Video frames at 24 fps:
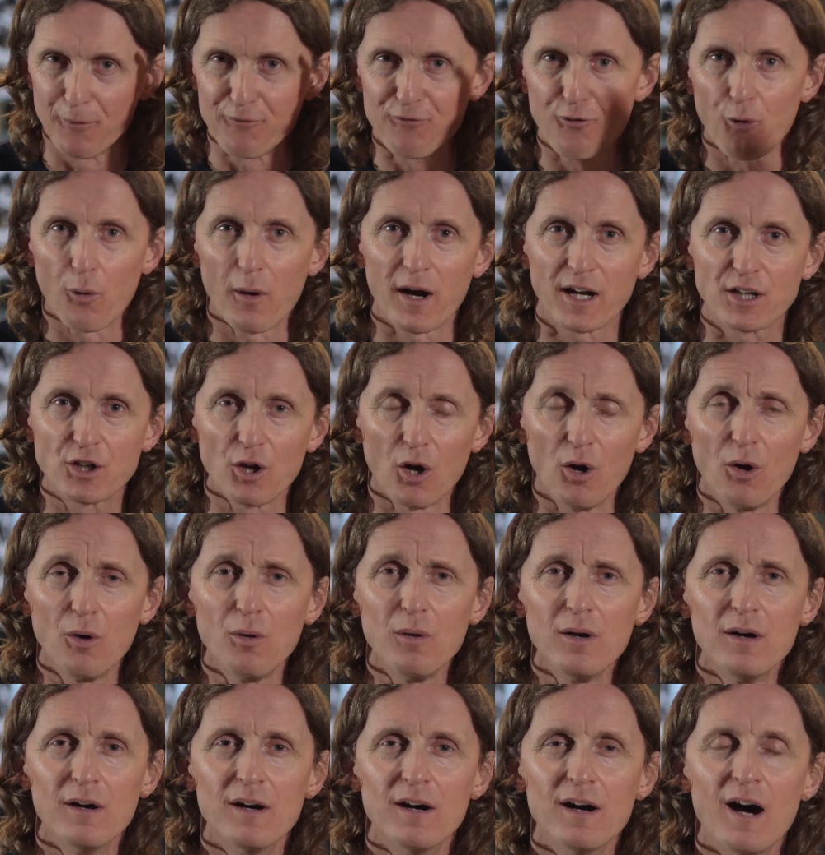before I
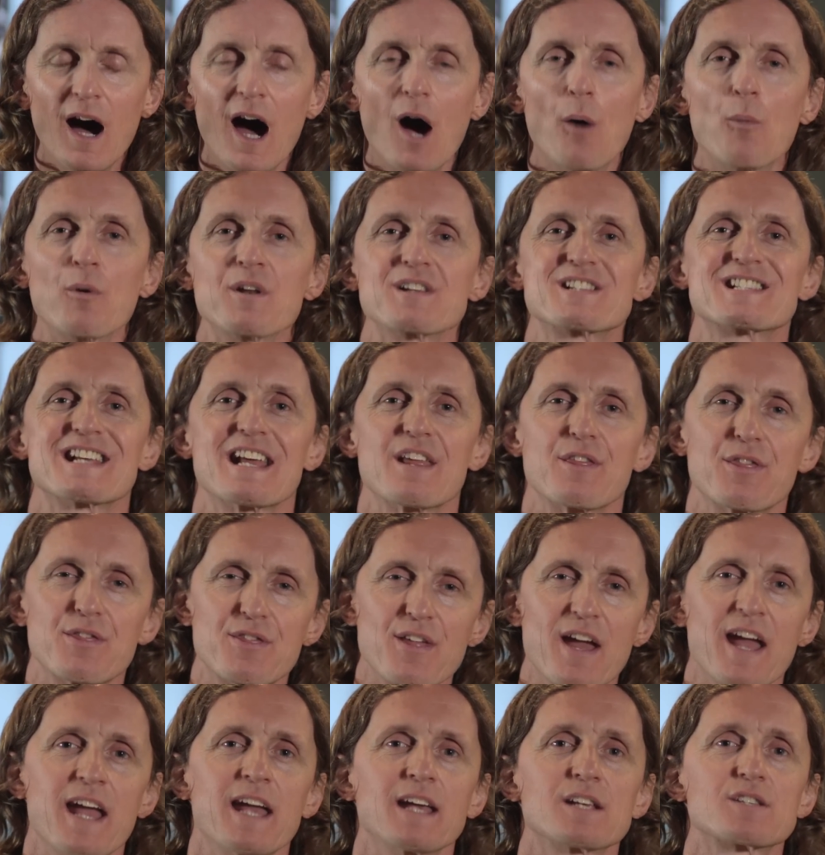go, I want to say
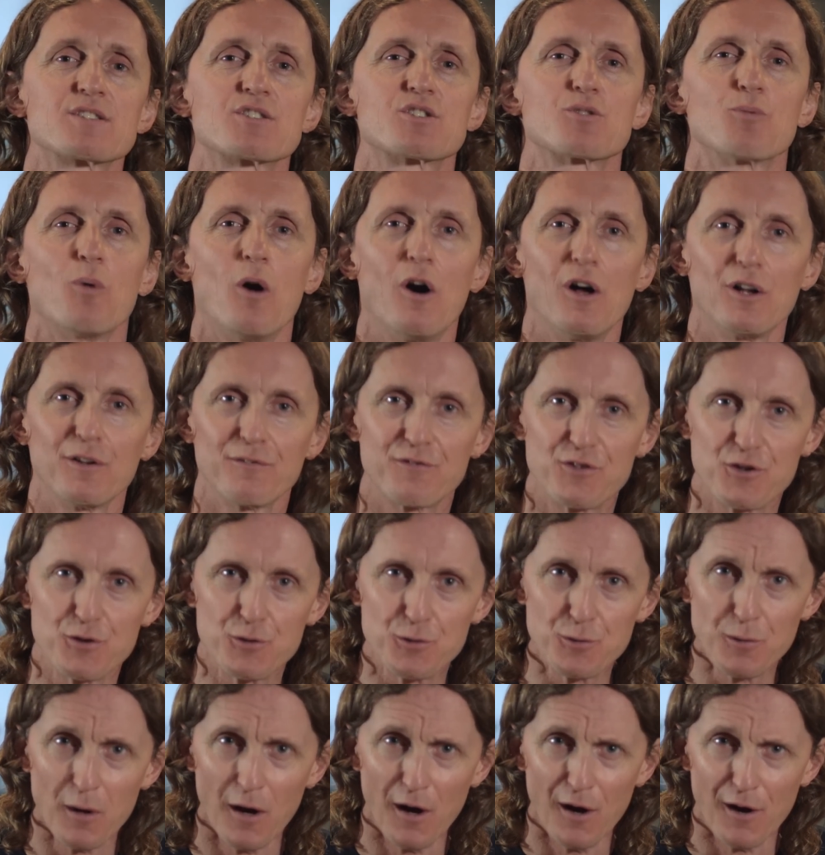thanks to all of
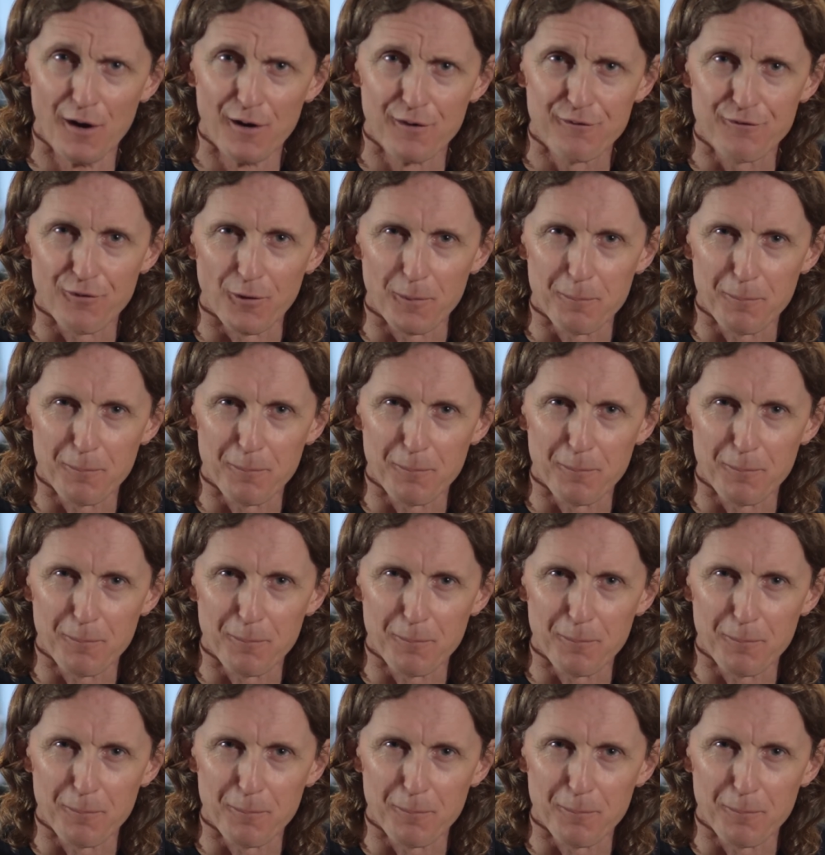you for